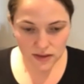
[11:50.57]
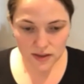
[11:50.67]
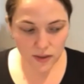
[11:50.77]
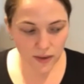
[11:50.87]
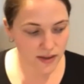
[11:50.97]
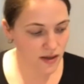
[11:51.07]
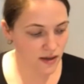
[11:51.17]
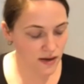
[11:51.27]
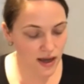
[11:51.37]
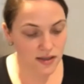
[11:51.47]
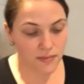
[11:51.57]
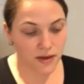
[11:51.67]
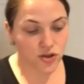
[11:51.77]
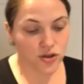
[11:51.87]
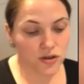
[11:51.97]
So as I
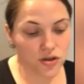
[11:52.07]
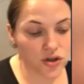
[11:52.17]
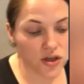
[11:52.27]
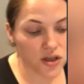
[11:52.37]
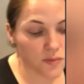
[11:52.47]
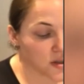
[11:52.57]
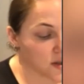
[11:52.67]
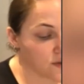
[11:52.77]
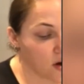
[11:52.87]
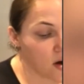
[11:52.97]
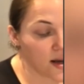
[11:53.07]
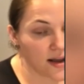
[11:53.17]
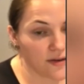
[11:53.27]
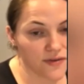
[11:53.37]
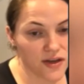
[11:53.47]
mentioned, stress positive eye
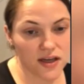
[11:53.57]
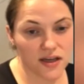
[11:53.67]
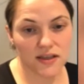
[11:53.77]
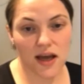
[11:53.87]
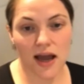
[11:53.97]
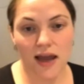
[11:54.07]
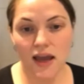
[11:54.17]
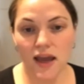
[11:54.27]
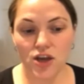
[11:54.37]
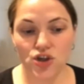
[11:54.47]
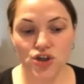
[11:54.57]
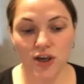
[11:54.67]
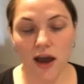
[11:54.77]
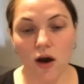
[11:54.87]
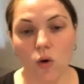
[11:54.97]
lift is a
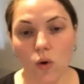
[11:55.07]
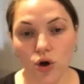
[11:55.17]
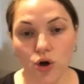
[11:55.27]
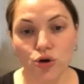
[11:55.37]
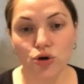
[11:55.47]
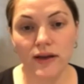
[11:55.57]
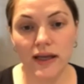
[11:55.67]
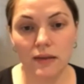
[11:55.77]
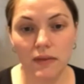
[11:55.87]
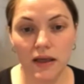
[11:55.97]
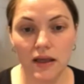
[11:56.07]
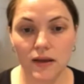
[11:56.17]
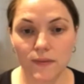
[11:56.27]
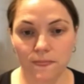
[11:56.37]
gel creamy